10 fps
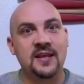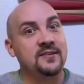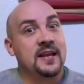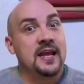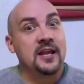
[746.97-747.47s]

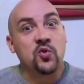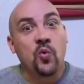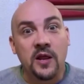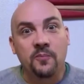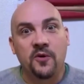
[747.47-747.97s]
He's going to get
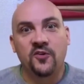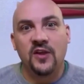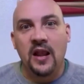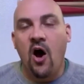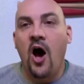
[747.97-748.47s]

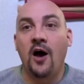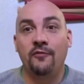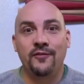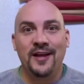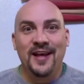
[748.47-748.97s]
20%
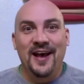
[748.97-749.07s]
off